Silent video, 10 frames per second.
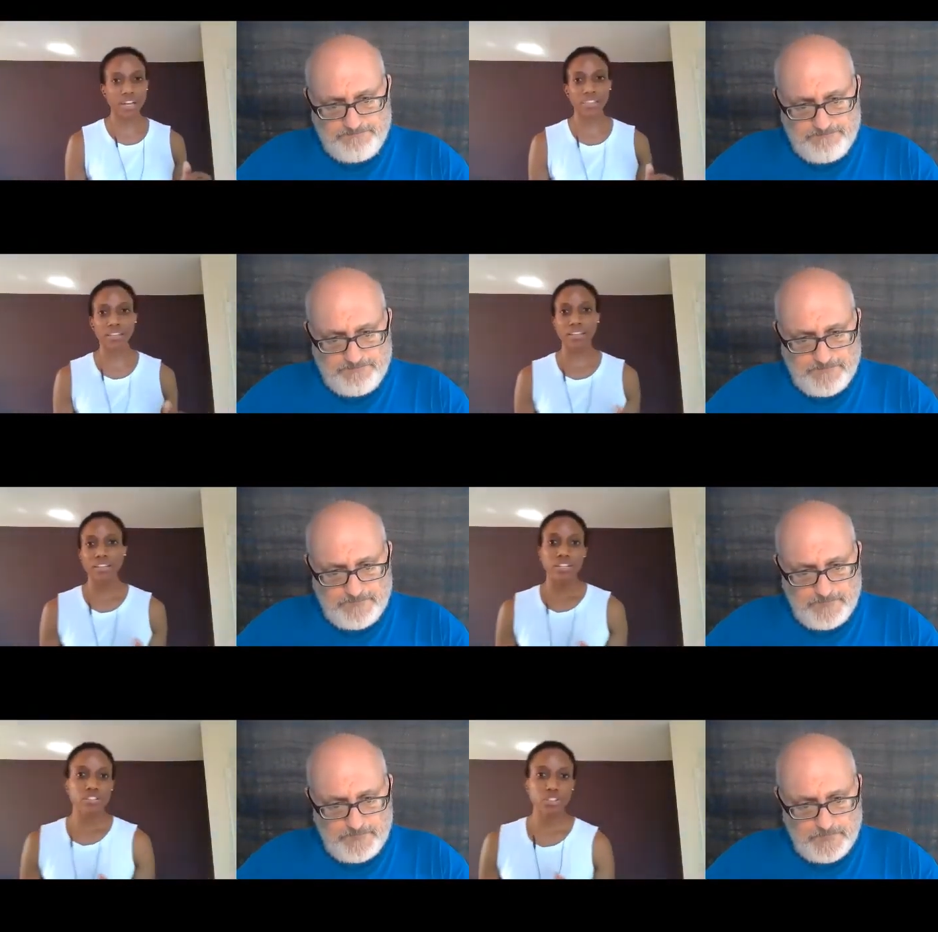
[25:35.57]
Speaker 1: I think
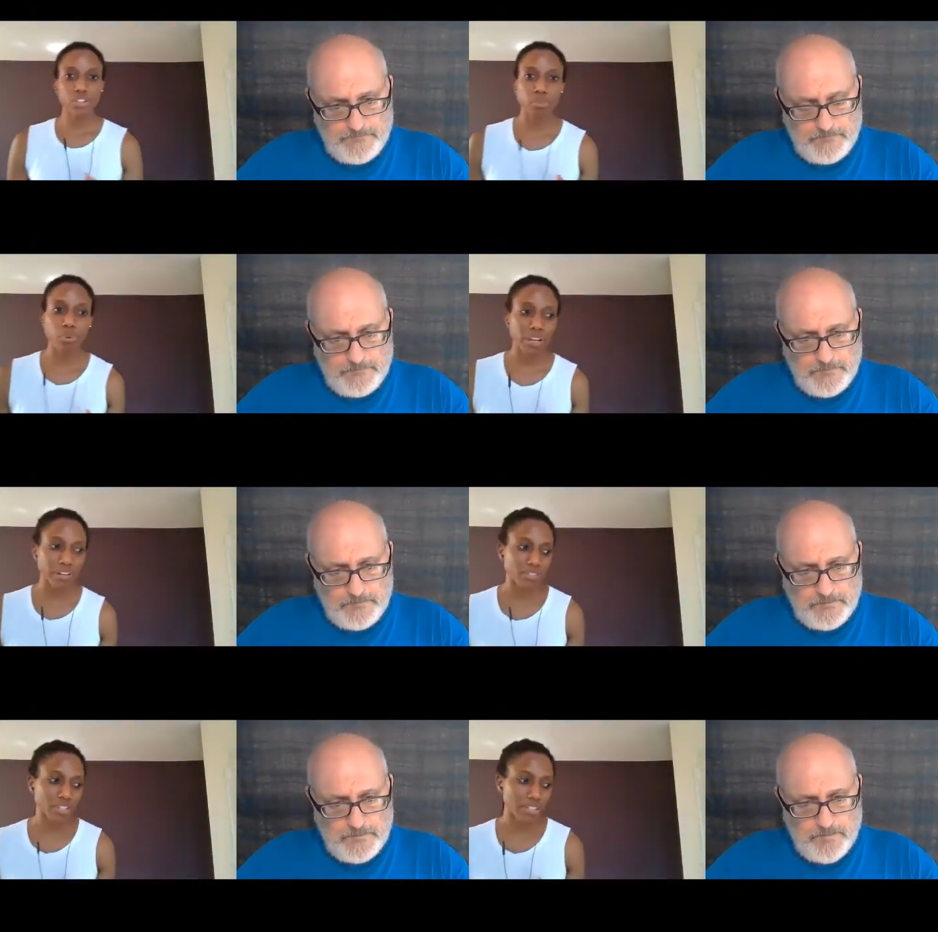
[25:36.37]
to your
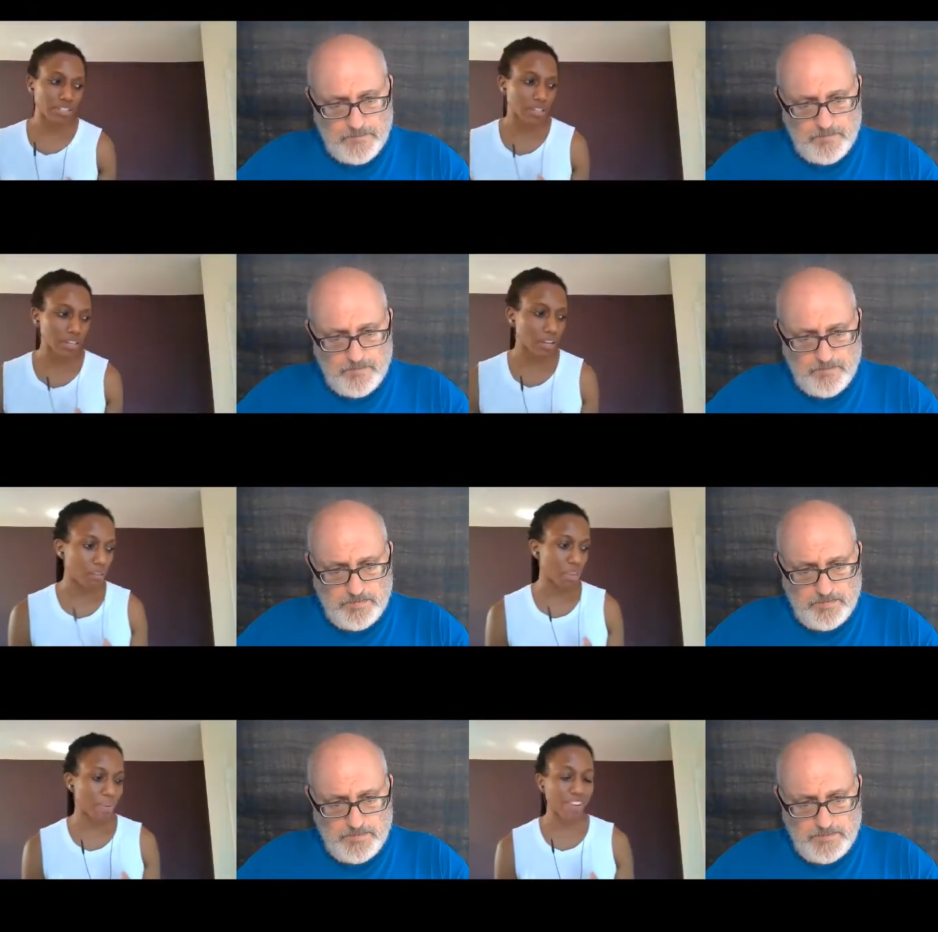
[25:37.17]
point of just
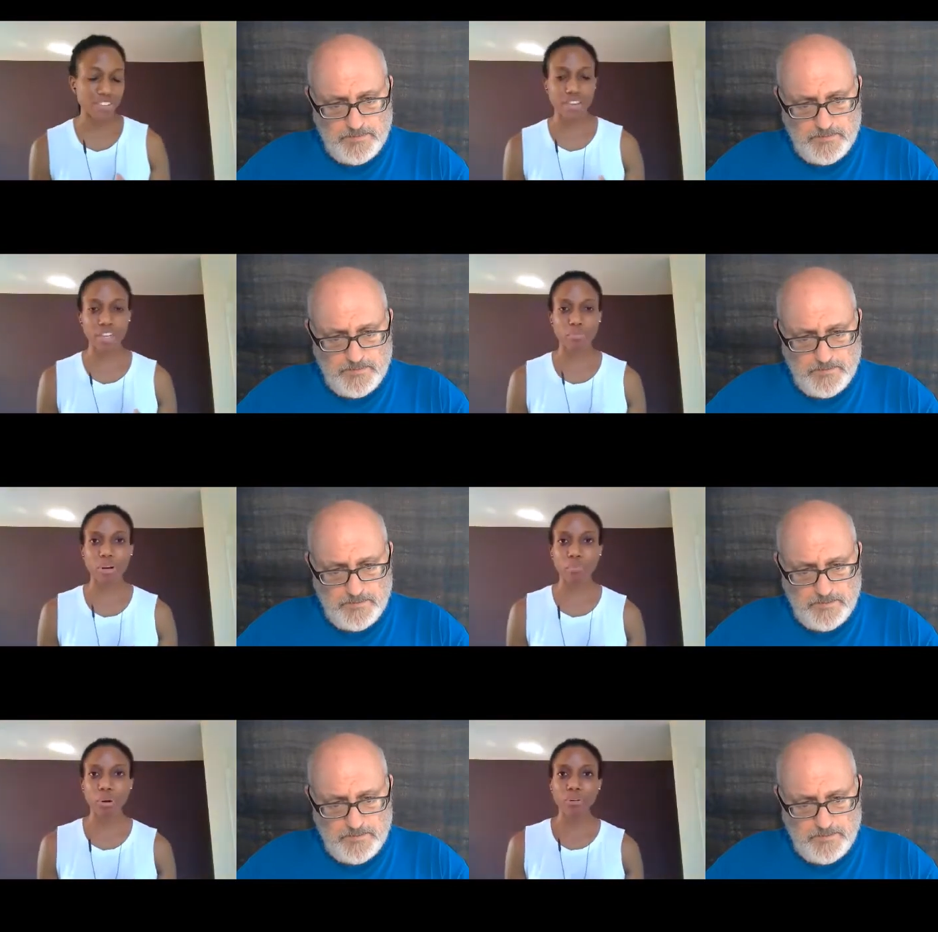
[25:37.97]
maybe I just have like a
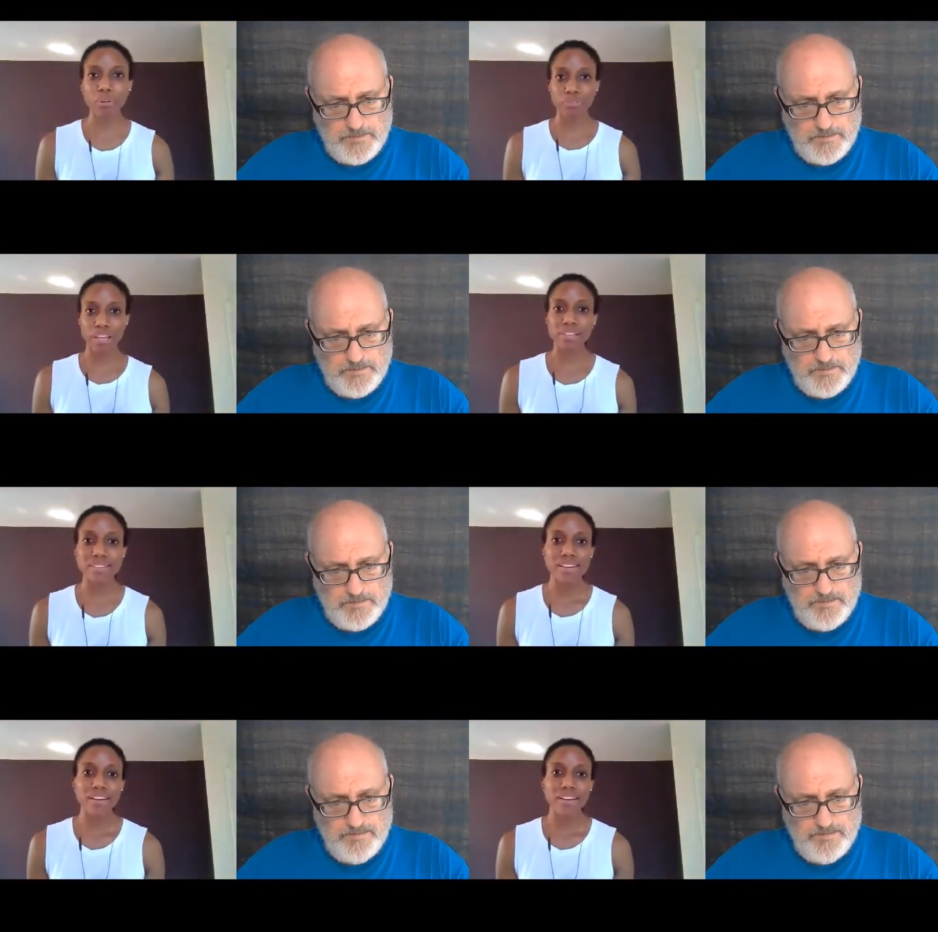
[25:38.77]
better poker face